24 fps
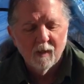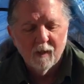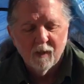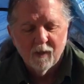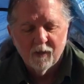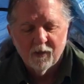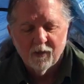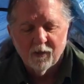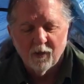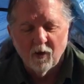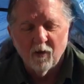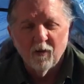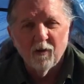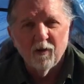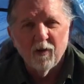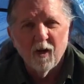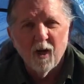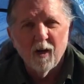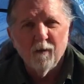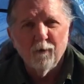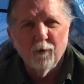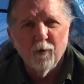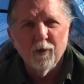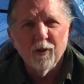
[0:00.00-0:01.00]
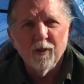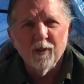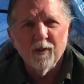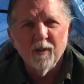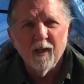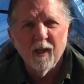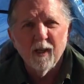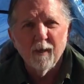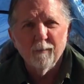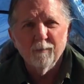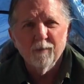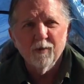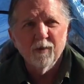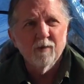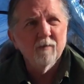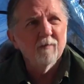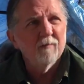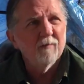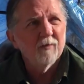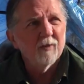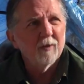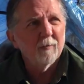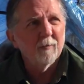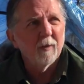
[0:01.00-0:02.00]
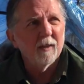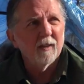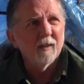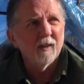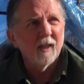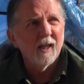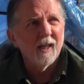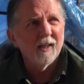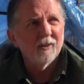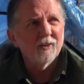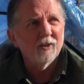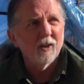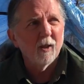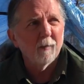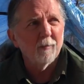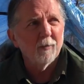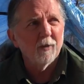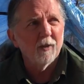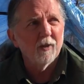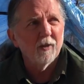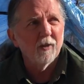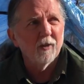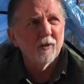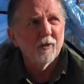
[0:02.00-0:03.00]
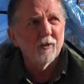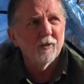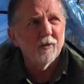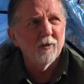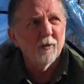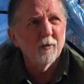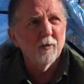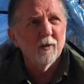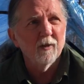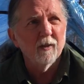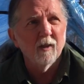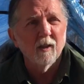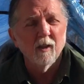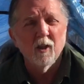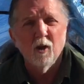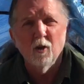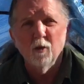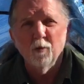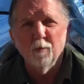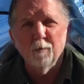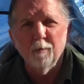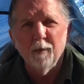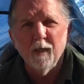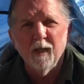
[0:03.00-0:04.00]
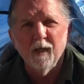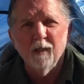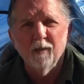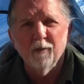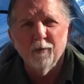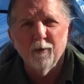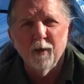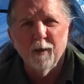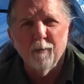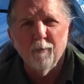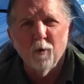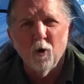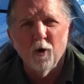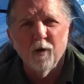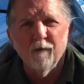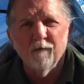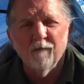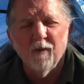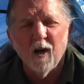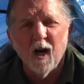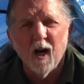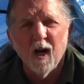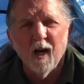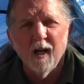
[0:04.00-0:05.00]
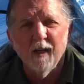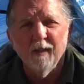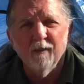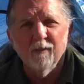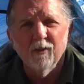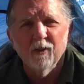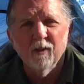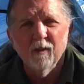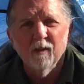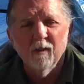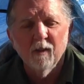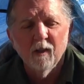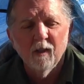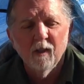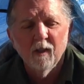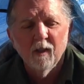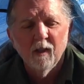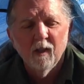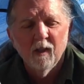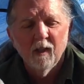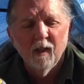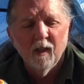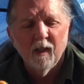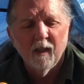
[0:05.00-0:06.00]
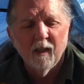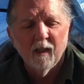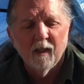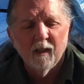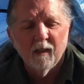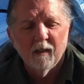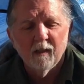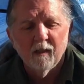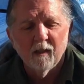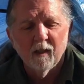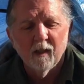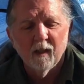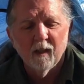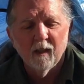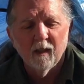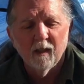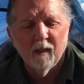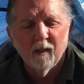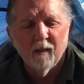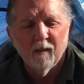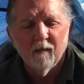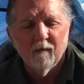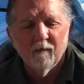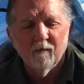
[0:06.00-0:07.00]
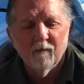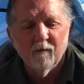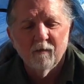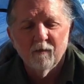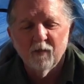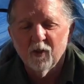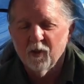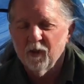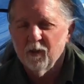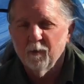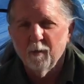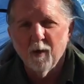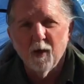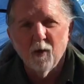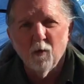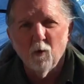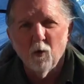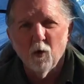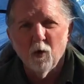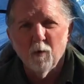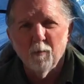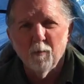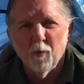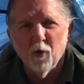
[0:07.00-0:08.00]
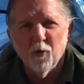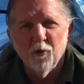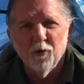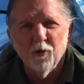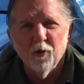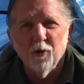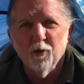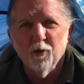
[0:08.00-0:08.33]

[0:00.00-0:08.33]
Started off with the Temps, spent the last couple of years doing the Lone Peak 3.5s, and just about wore both those